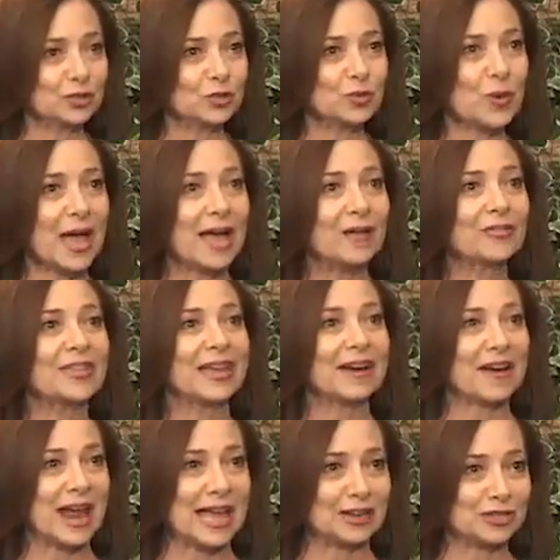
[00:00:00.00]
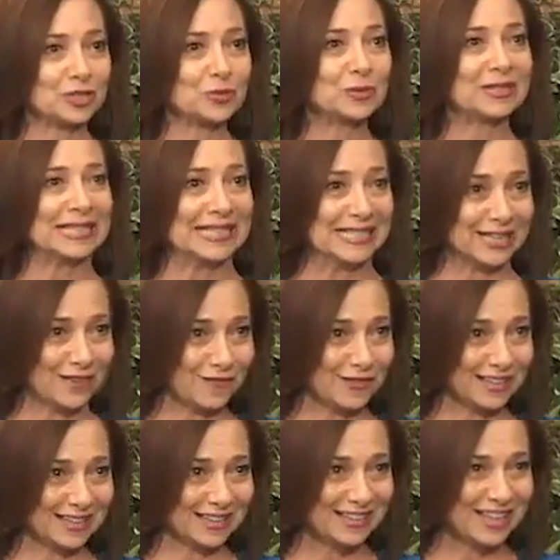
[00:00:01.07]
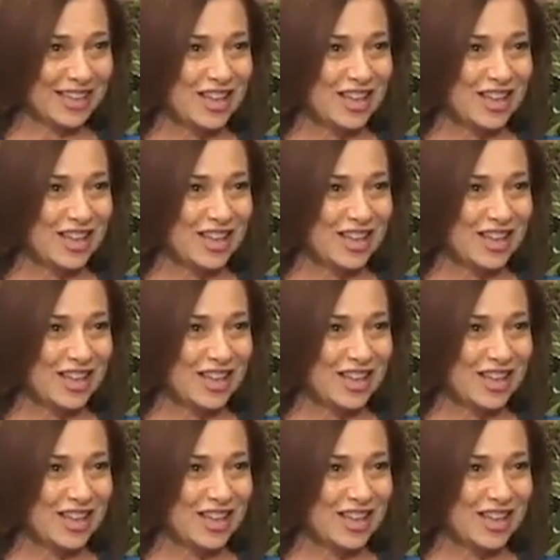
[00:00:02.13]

to how they are actually living.